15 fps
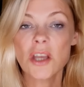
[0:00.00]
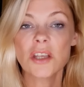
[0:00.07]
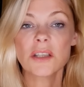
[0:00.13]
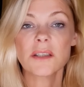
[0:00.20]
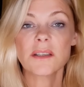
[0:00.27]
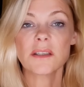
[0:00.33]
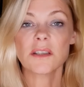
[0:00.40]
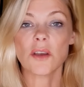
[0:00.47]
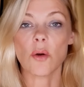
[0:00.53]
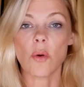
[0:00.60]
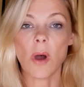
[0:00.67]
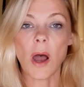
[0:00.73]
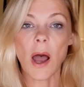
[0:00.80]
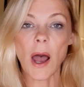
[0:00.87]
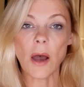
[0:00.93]
So,
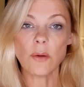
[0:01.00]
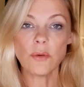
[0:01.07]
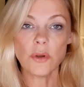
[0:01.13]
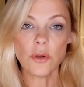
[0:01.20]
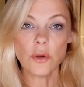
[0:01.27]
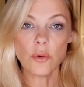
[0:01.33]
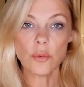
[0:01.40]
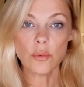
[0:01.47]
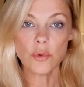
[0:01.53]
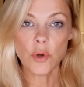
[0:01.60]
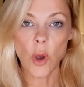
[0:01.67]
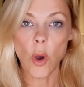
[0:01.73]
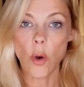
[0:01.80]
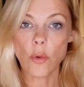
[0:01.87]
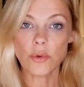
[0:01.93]
how do you
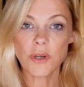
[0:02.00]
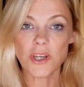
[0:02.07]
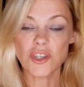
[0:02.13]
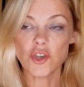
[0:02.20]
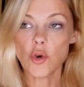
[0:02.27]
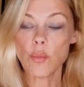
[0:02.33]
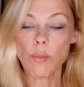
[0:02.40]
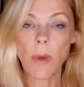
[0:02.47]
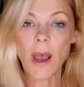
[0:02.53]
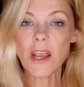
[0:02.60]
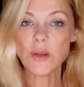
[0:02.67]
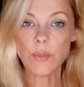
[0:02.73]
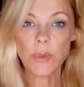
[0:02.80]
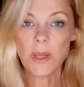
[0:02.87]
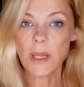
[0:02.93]
know that you
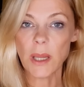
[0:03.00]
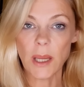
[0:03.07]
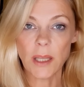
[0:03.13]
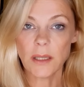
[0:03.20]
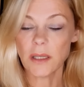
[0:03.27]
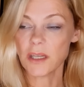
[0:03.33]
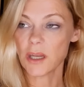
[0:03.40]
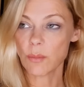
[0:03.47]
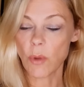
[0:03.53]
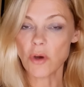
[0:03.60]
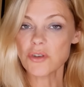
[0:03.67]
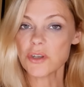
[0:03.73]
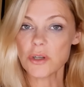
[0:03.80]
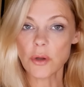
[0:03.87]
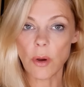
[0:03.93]
might be in an
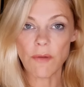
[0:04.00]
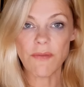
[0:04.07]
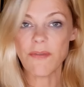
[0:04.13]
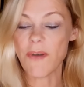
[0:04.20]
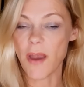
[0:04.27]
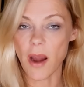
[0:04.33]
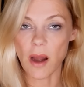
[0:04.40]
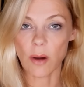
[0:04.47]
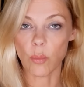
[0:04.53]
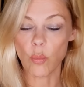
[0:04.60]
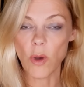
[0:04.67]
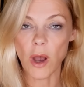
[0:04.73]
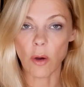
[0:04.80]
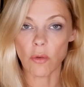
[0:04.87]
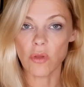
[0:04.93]
emotional affair?
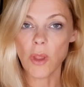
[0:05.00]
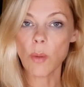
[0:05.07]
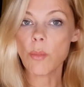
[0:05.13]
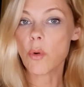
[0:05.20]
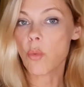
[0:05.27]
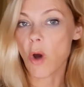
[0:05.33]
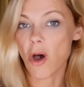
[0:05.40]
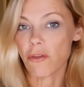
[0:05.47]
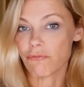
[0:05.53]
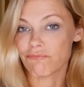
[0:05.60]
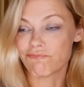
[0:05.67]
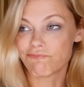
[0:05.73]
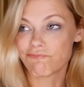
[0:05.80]
Well, number one,